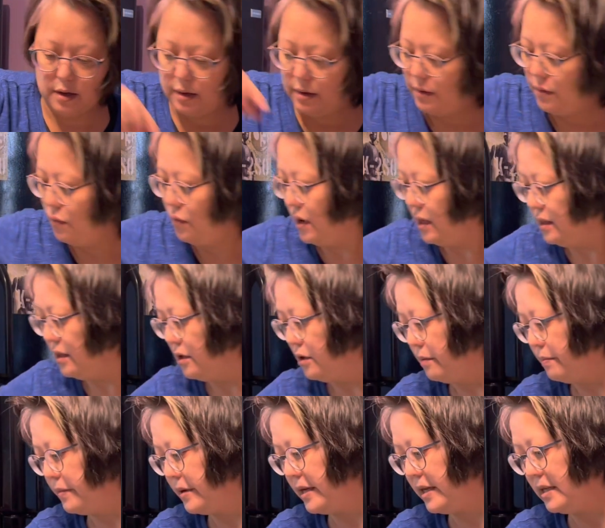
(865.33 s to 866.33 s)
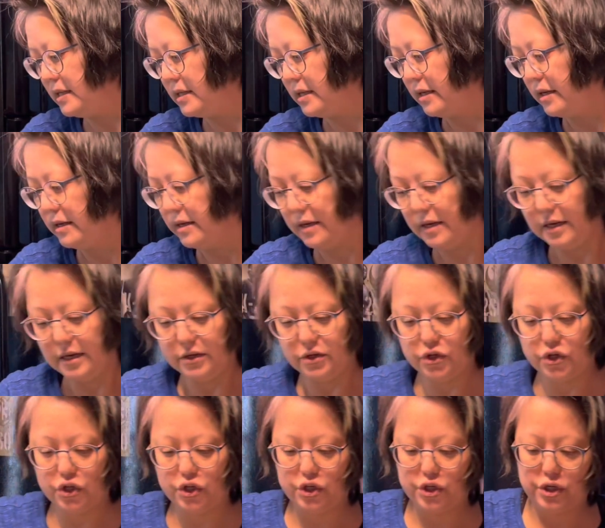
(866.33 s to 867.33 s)
1 little piece in
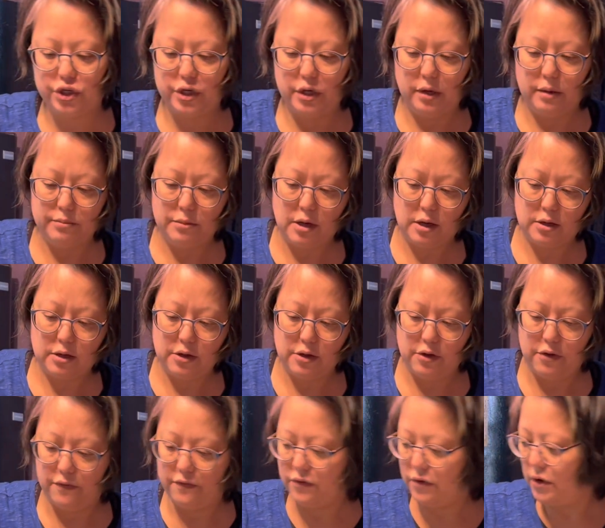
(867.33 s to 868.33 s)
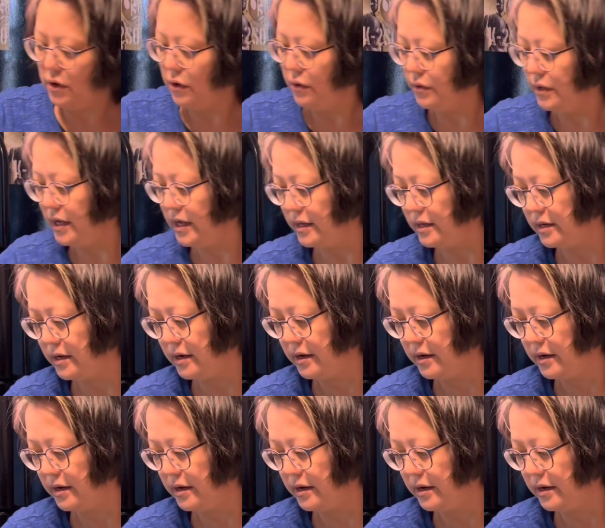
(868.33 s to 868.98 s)
each. I'm not gonna overload it.